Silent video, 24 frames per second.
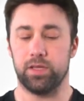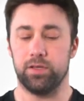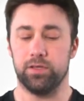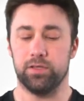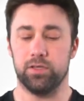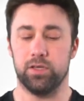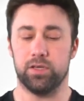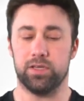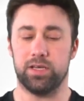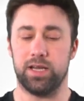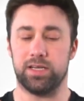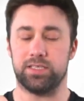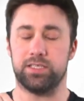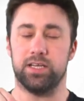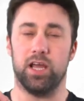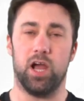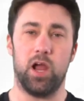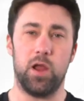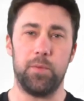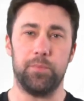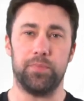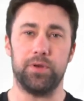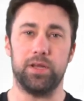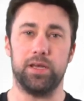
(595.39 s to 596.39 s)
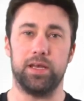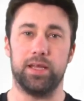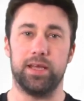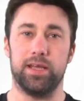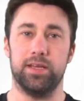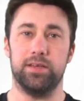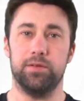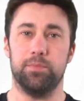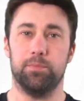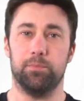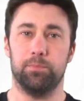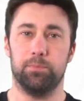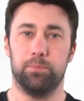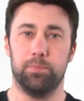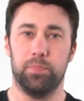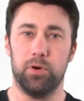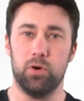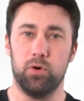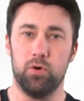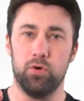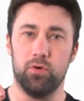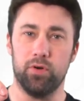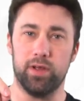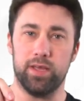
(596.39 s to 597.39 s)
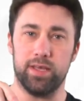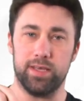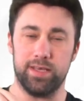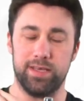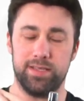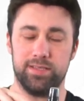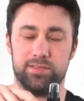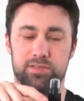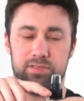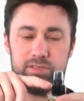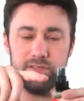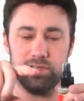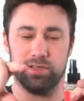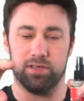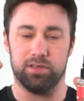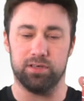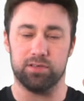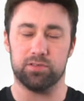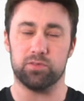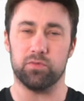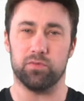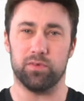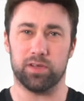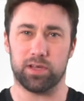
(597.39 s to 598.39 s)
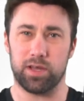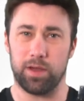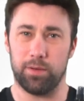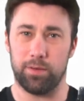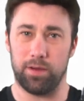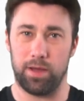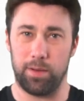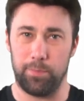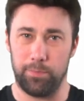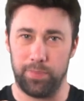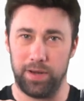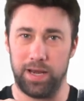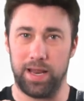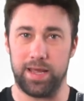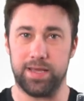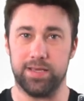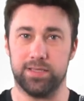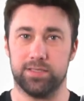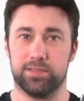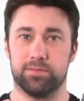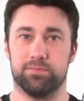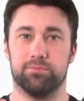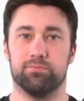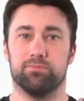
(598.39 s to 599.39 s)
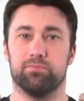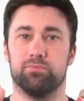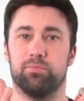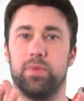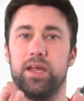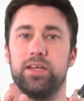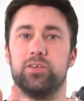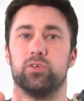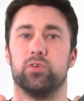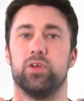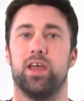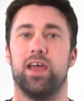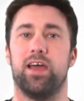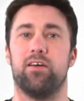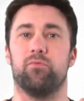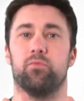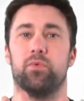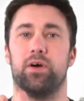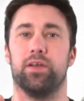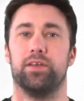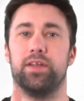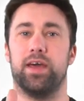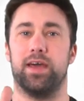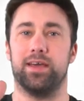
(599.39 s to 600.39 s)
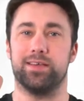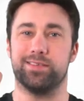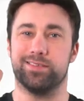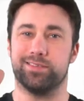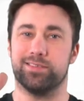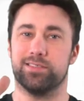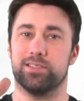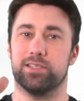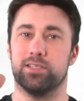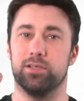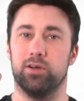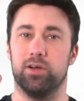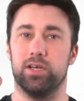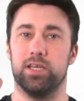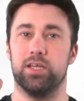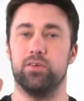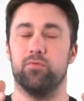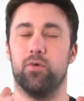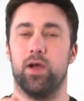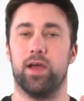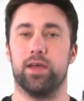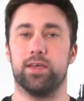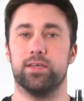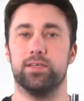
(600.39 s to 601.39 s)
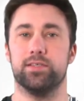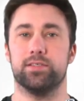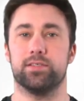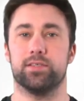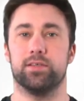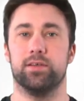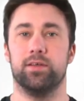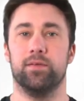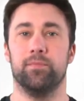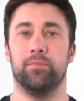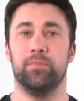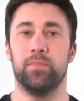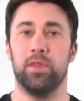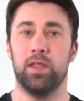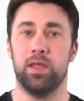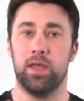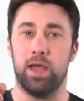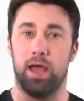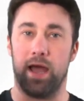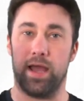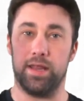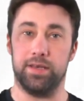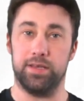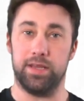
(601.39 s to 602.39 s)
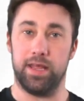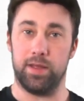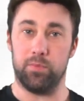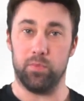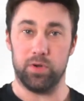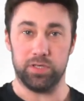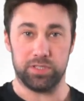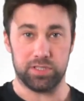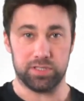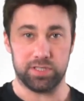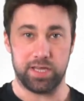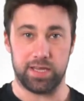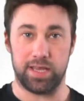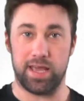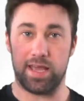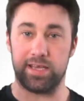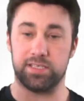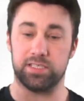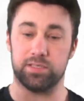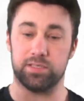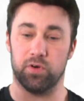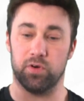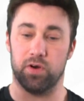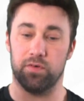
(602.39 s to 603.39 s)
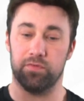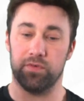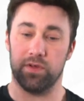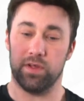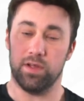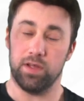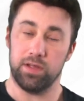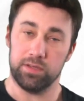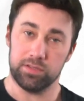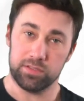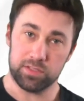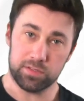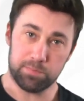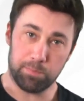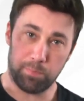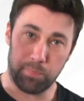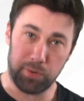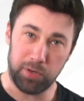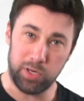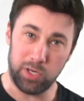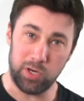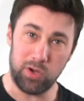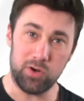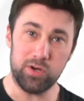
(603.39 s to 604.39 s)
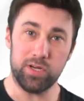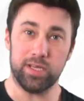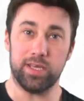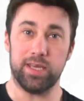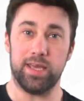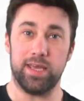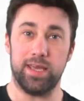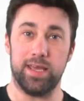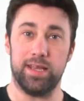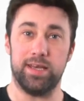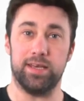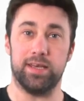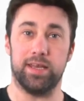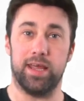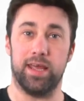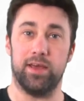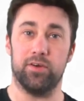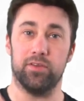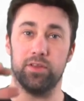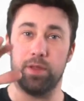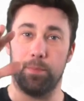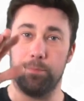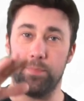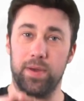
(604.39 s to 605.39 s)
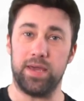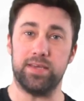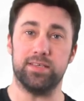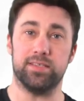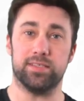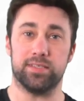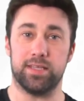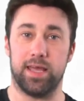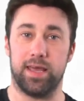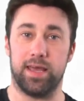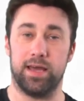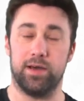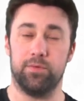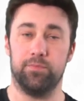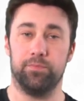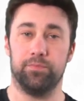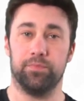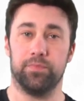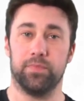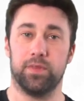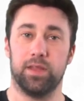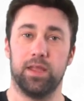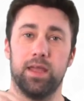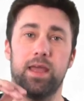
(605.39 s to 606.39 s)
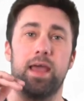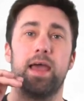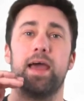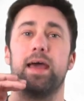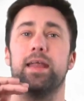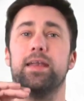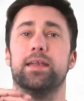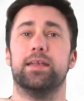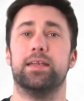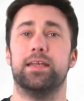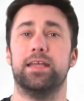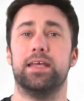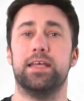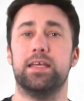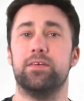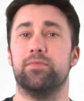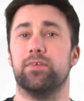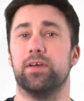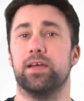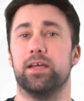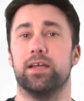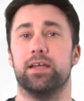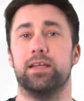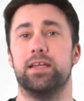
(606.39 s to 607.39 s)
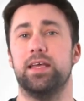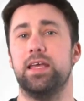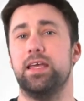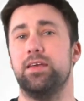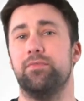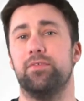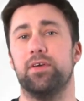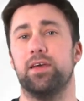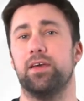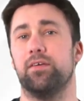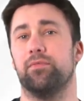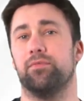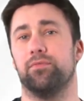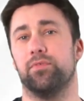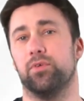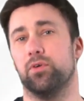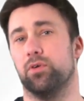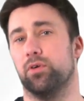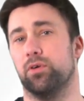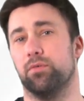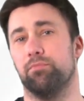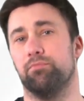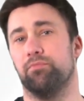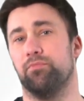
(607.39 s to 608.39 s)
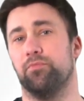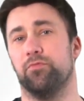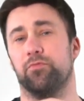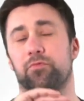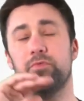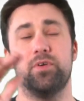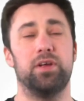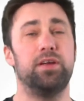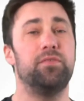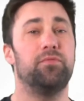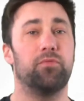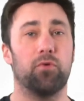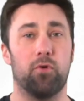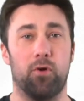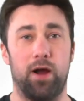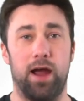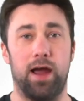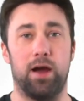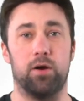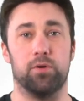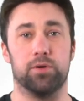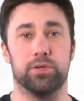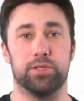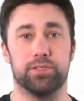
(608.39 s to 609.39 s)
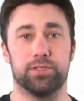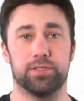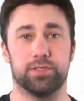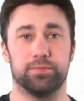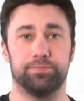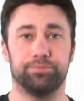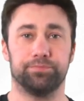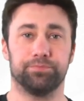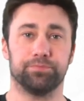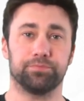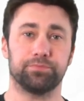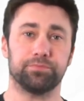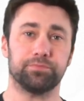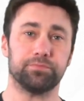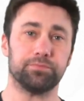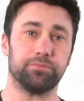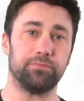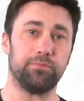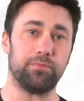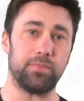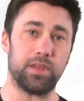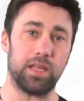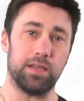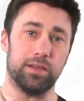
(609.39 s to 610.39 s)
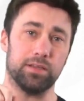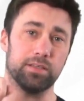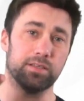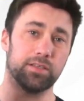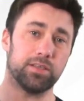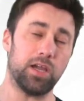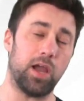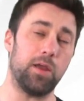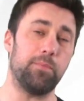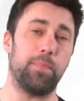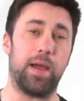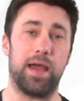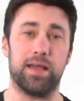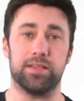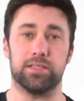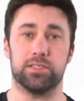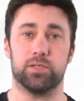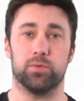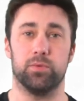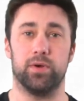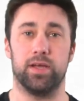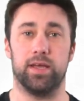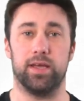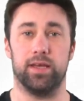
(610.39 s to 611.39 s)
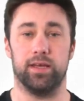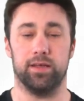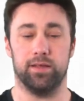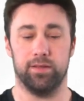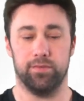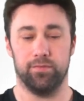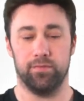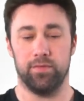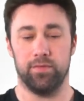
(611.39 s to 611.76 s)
you can actually open the lid pour it into sort of like a plate. Make sure you have one that is slightly raised. And then once you take your hair off, just plonk it in there on the base down and leave it. Leave it for 3-4 hours. Go back to it